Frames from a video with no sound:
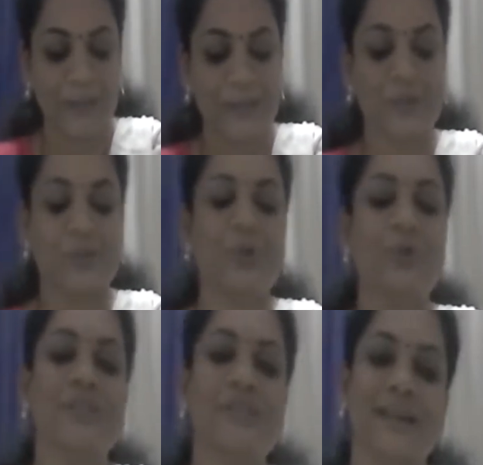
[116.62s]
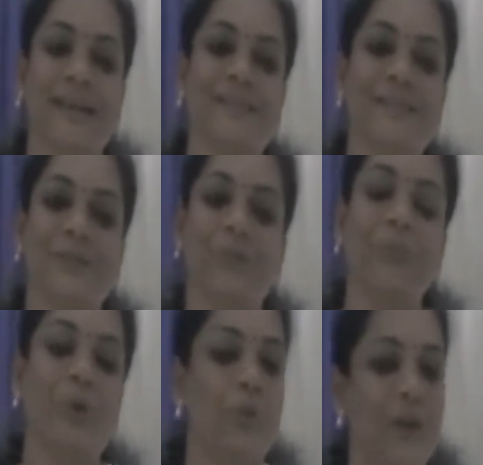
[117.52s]
So social science
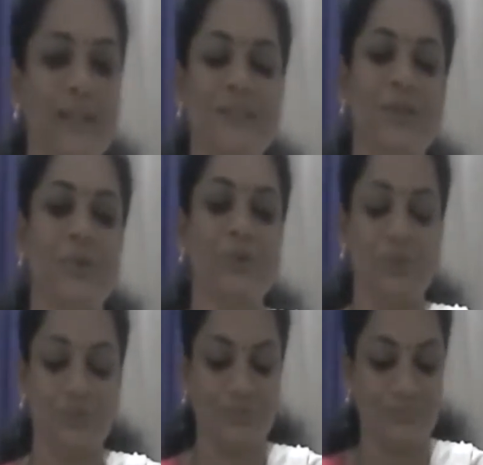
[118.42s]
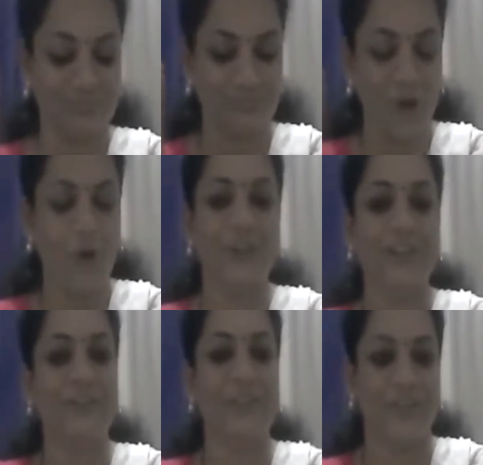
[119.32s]
provides you all
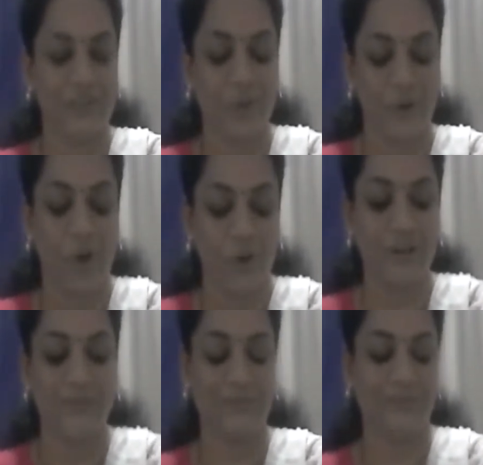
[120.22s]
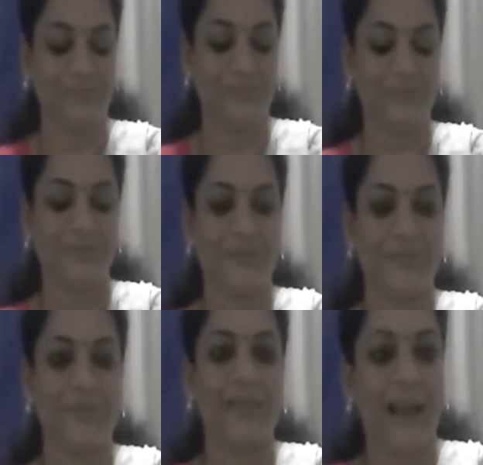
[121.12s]
the way for all.
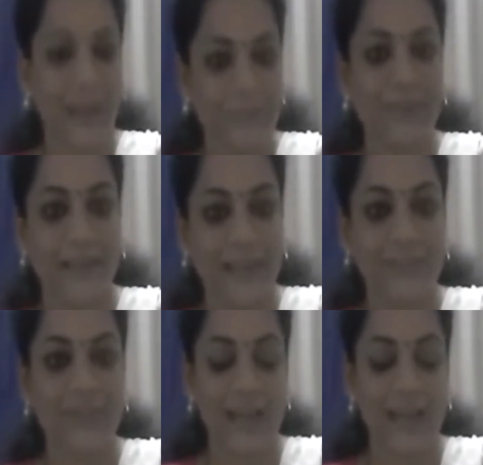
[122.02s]
I believe